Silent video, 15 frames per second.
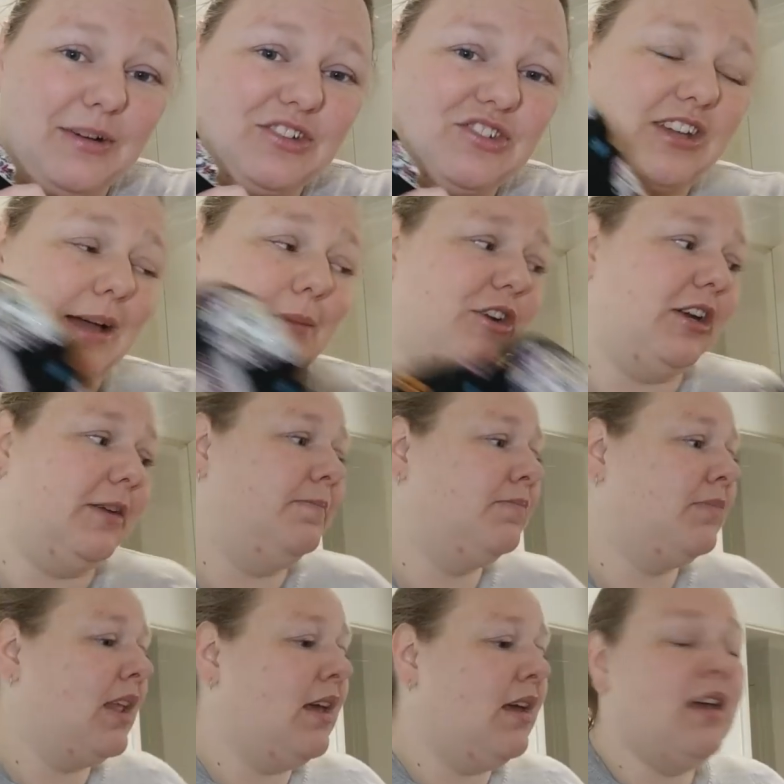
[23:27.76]
so much time on
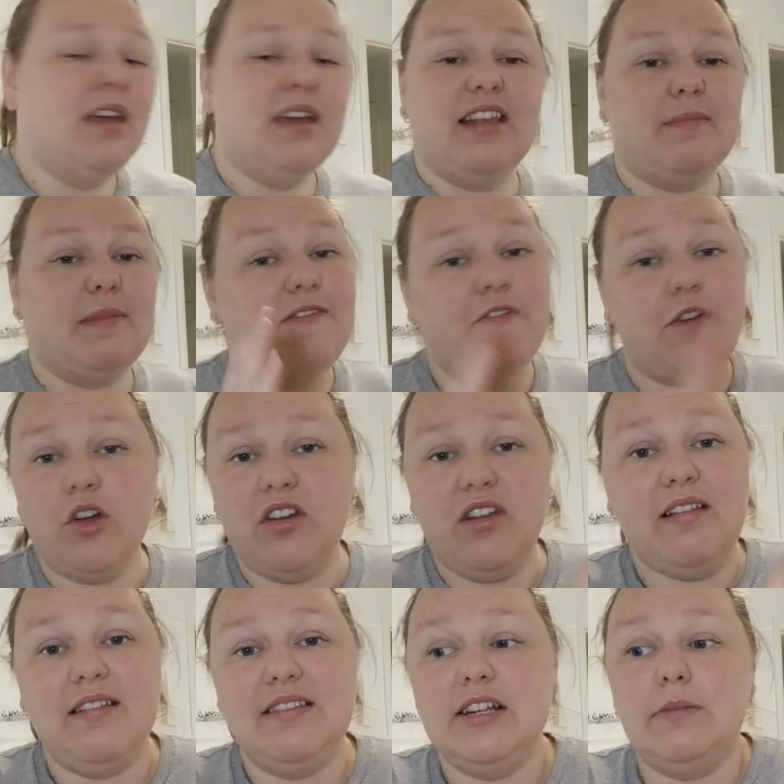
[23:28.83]
it. Because my
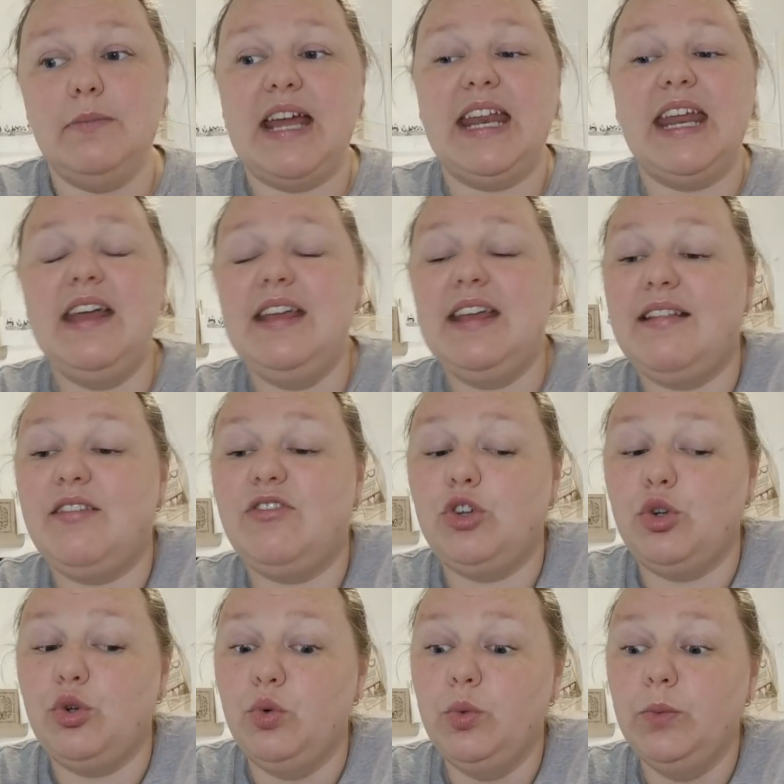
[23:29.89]
focus until Mania is
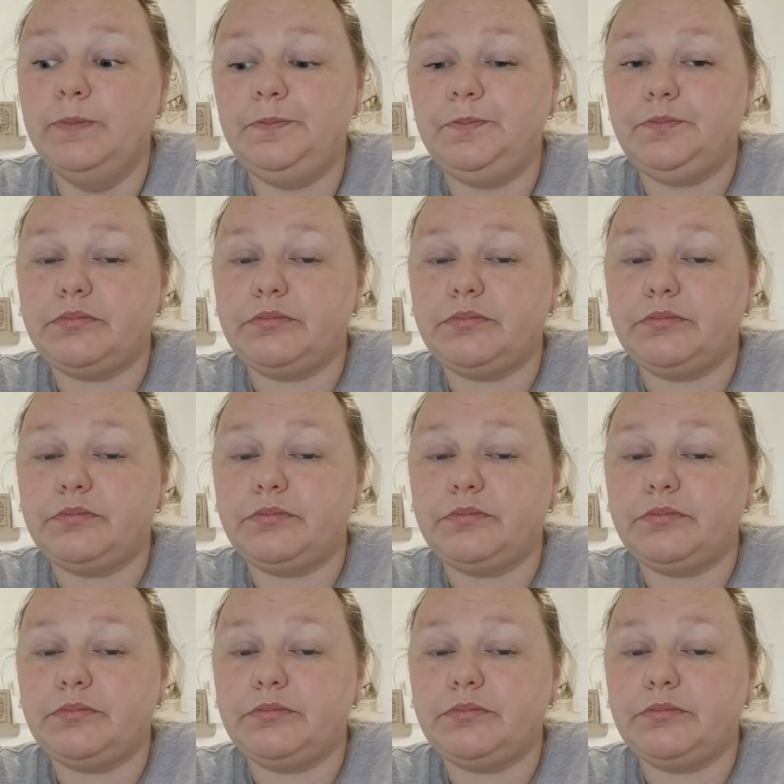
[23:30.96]
to